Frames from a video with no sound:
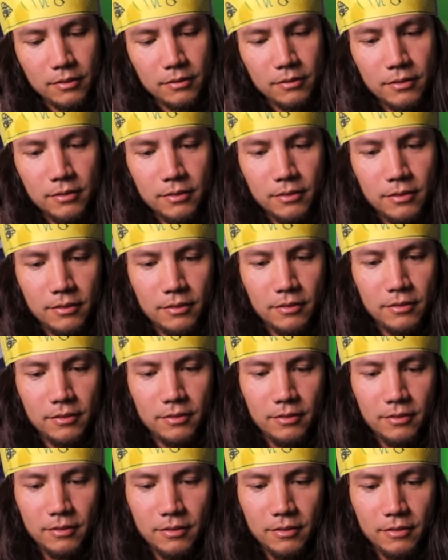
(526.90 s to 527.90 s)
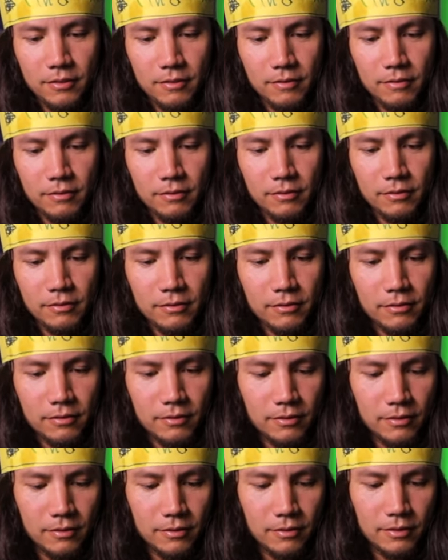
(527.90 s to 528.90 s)

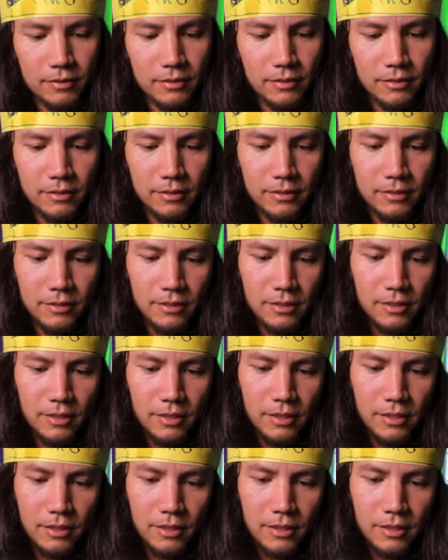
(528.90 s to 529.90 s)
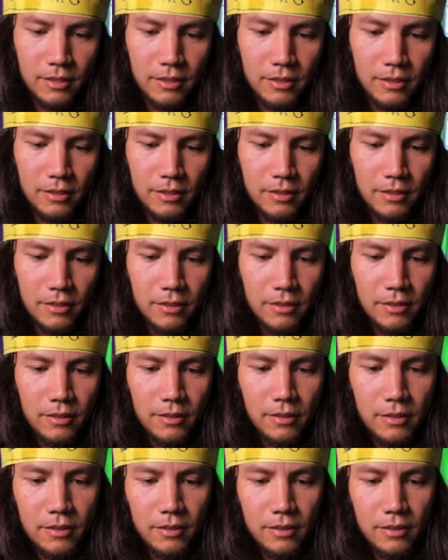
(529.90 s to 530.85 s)
No one is speaking in this clip.